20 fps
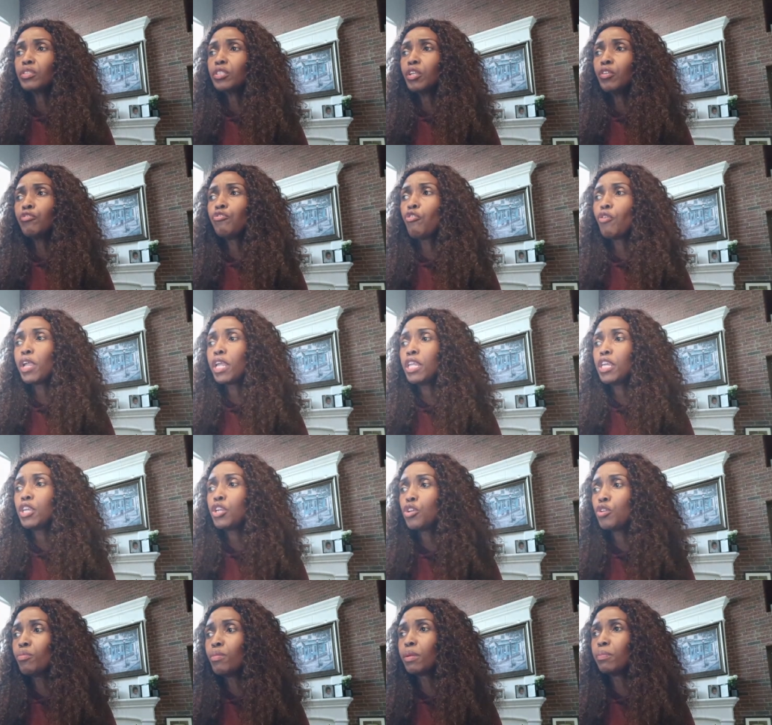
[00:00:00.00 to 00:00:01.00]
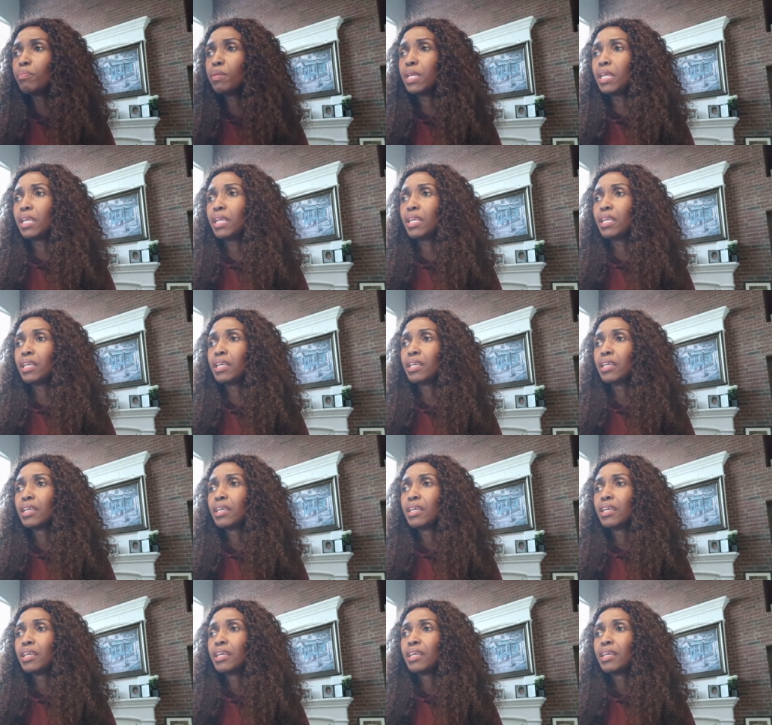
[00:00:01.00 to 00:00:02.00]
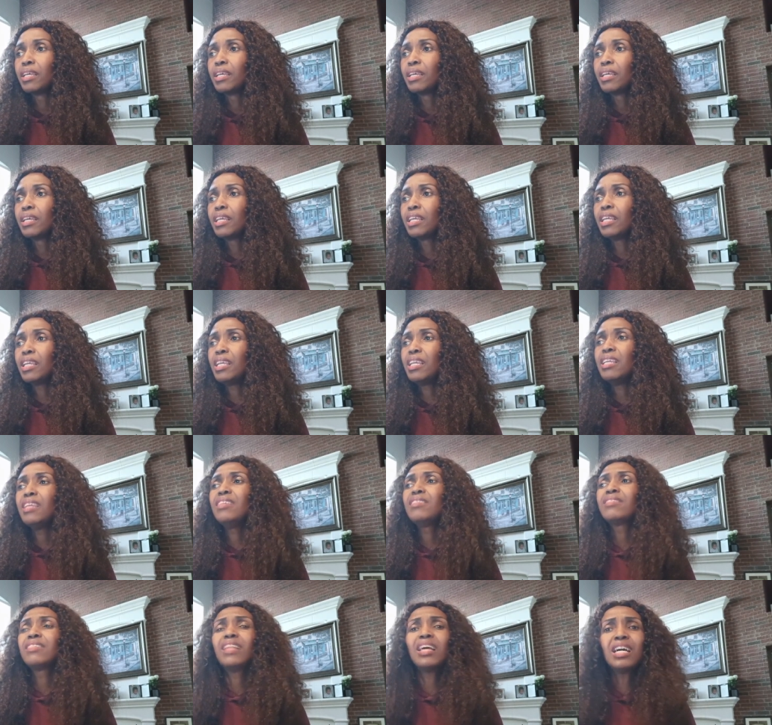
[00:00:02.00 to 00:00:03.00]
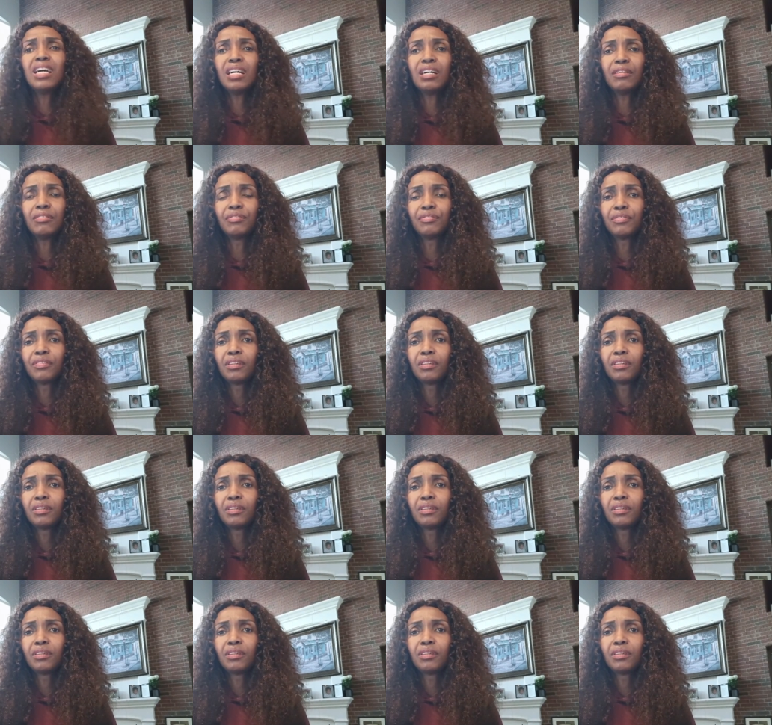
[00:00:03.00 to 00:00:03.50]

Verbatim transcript: for any human being is love.